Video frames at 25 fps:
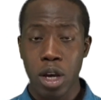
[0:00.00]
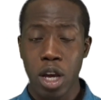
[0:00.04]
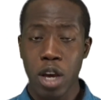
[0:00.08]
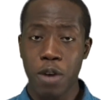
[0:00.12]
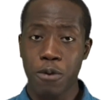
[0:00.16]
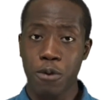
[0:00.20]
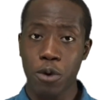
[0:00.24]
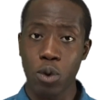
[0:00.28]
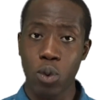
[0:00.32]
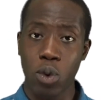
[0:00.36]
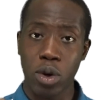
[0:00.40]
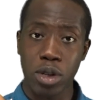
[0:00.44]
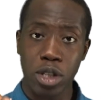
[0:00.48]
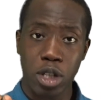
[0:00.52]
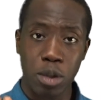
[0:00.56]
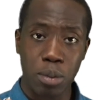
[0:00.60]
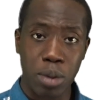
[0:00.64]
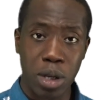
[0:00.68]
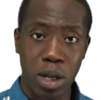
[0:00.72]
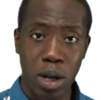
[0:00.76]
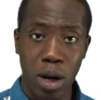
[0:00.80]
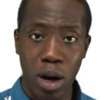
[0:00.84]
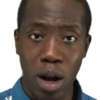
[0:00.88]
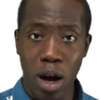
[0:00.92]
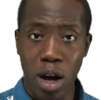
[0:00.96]
if you want to
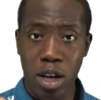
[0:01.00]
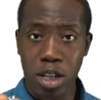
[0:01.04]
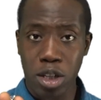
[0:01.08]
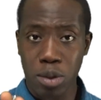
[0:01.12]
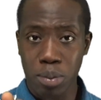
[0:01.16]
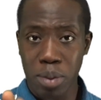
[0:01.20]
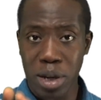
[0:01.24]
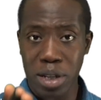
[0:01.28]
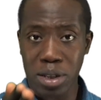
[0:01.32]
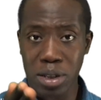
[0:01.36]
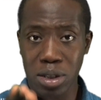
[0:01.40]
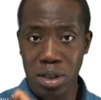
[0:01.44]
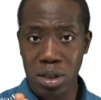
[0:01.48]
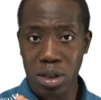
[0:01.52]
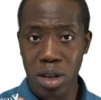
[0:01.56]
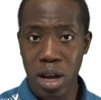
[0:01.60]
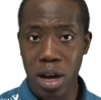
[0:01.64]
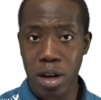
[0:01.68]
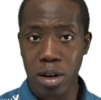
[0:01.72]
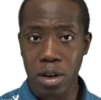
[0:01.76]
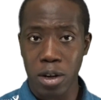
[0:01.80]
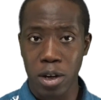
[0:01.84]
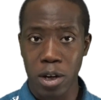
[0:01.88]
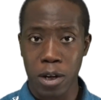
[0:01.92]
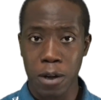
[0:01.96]
be the last man
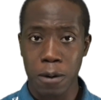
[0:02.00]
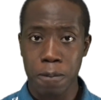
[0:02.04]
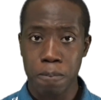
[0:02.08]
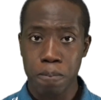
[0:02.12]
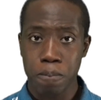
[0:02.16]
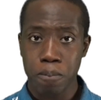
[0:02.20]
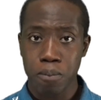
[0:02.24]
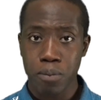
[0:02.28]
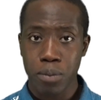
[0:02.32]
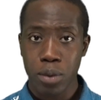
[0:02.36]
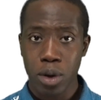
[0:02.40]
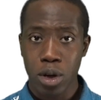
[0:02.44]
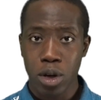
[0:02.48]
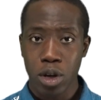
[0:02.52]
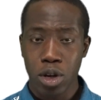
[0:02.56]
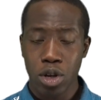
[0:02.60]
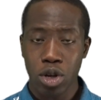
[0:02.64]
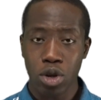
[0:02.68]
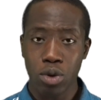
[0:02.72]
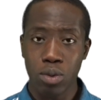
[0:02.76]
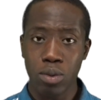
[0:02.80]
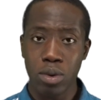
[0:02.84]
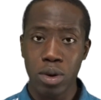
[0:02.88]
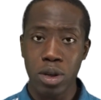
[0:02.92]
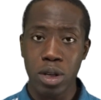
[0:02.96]
standing,
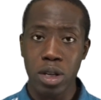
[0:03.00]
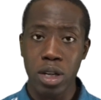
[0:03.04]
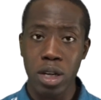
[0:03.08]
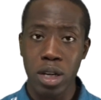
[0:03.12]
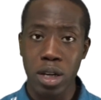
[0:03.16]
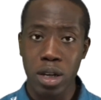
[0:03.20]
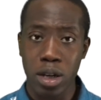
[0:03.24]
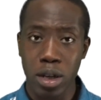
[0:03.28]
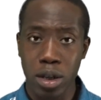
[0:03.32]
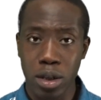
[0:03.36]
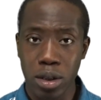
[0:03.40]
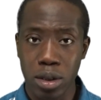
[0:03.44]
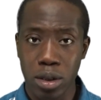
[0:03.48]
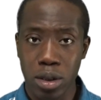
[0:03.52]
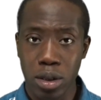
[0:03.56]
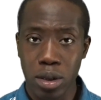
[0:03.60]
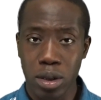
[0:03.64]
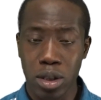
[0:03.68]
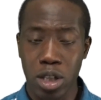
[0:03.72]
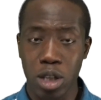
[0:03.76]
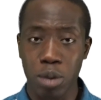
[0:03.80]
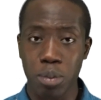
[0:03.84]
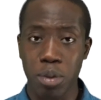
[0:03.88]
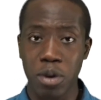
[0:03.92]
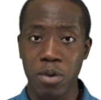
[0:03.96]
you need
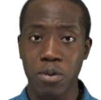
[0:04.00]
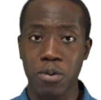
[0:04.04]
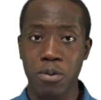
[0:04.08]
to be